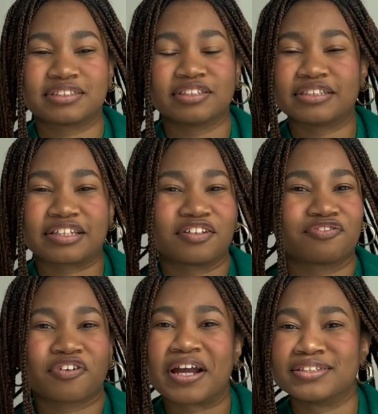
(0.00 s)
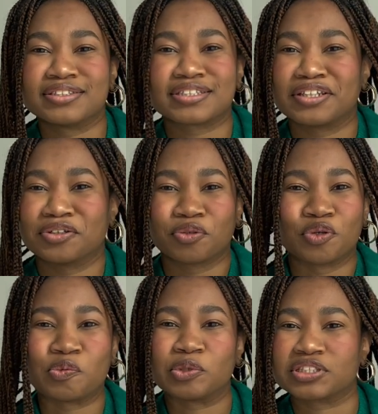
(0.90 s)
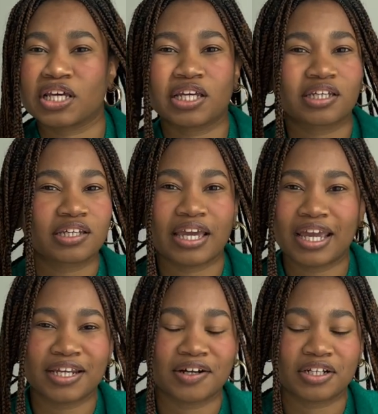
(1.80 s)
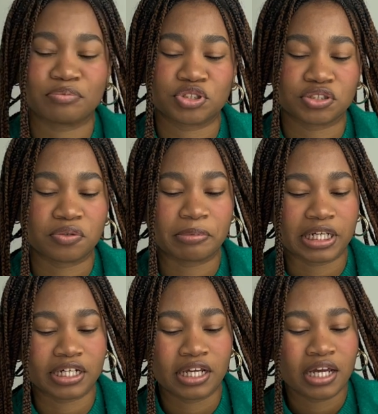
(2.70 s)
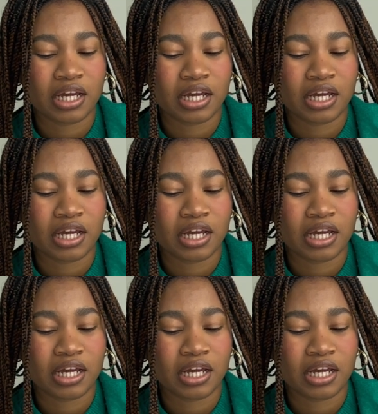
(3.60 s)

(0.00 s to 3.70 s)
the friends in the group was like hating on him too. But